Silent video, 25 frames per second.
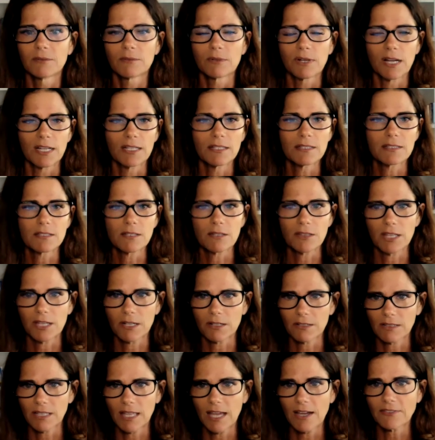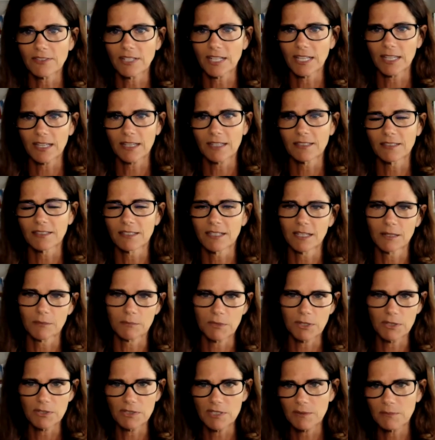right, so their left hand,
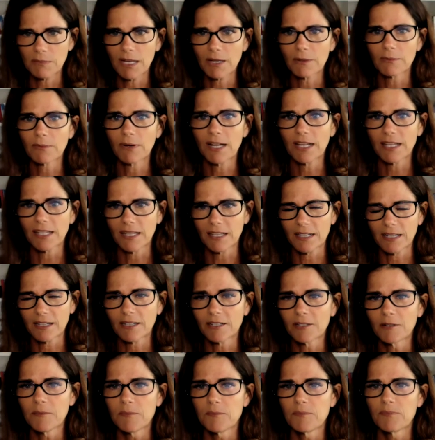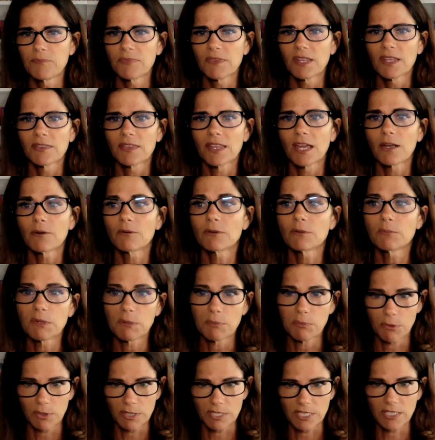I'm using my right here, they would
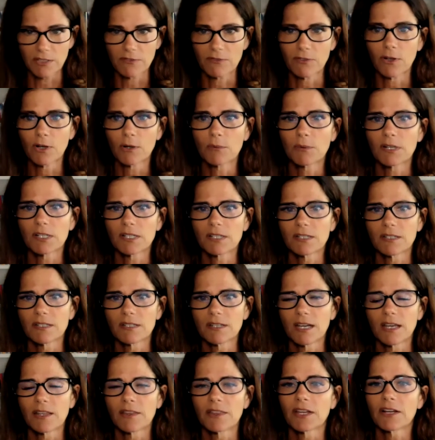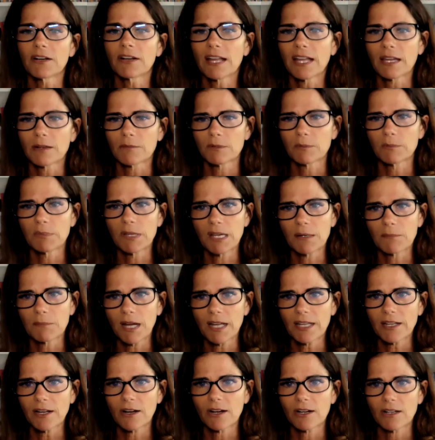be pointing forward, and their hand would be on
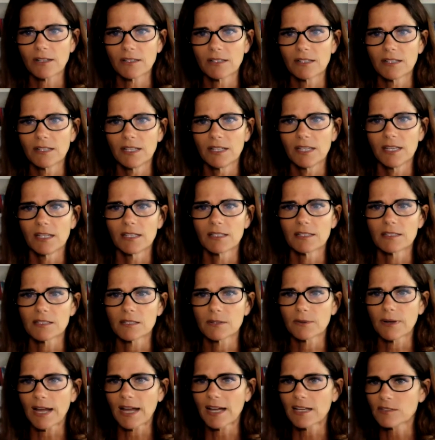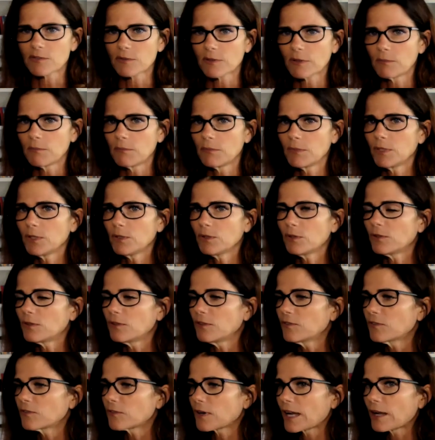my heart. And so as we
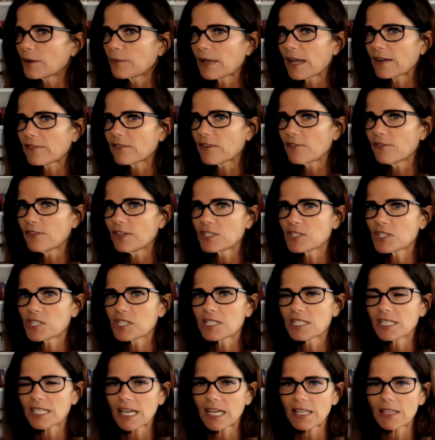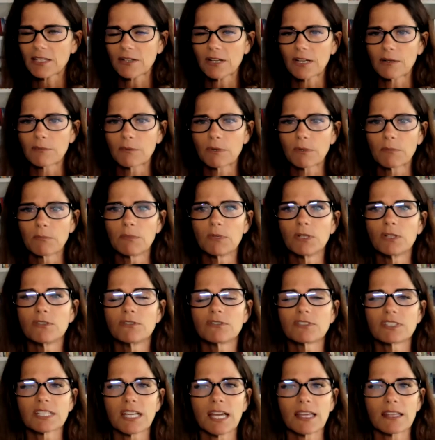move, right, we have a vision together and we move
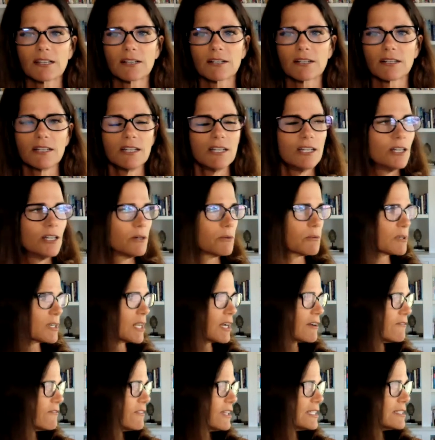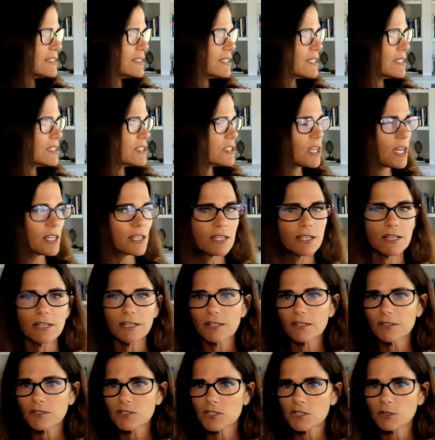together. We're not facing each
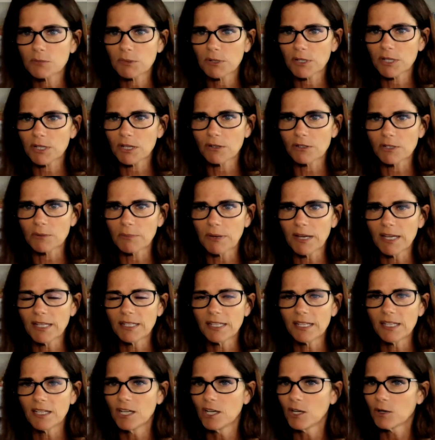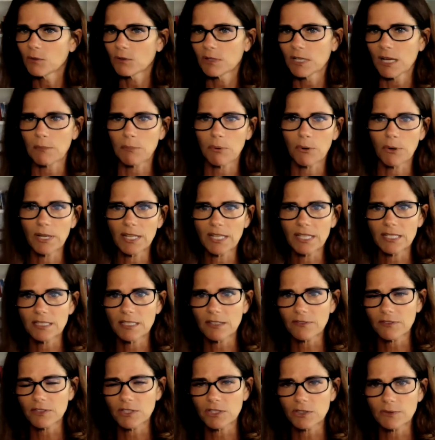other, super codependent. We're not pointing in
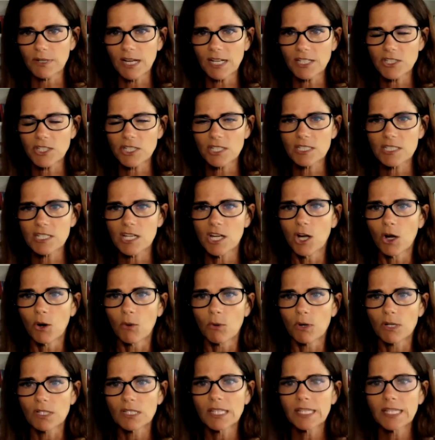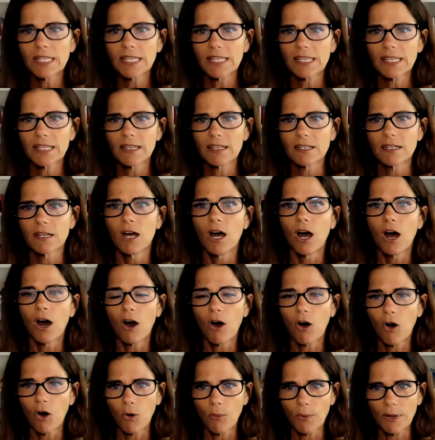different directions. We're leaning in
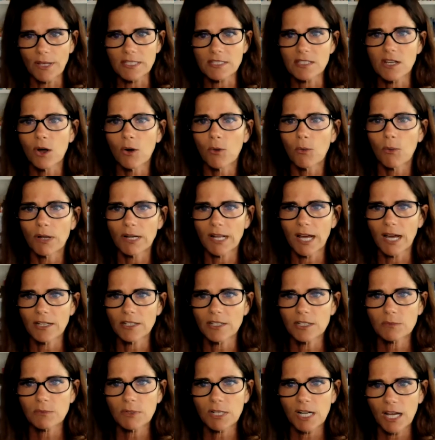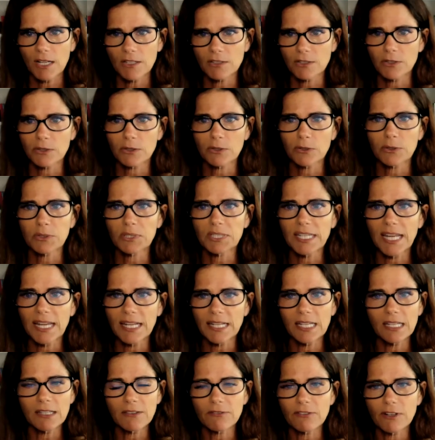always 100, 100,
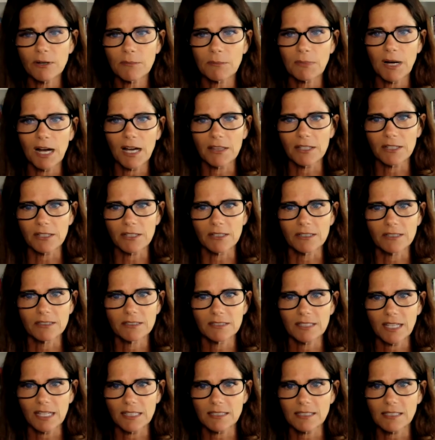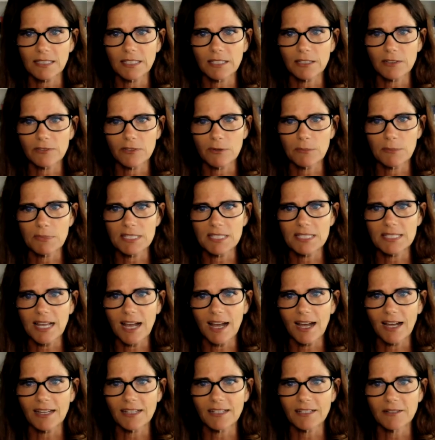creating from other. That's leader from the
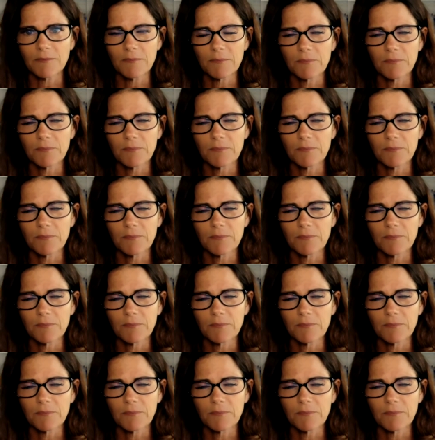side.